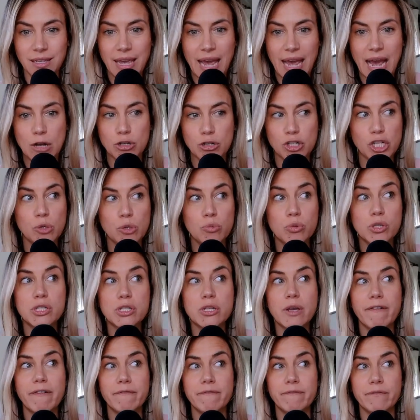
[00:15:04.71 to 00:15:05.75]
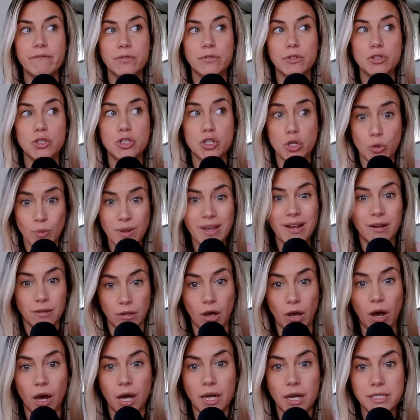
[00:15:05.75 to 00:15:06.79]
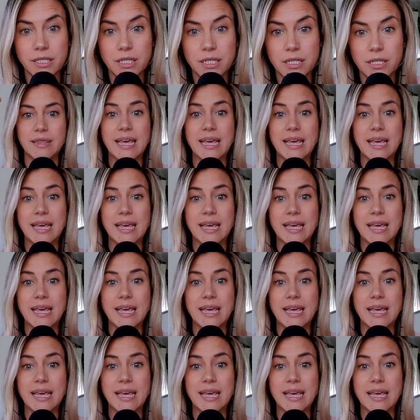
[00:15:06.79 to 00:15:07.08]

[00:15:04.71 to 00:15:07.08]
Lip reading: how she was doing a lot.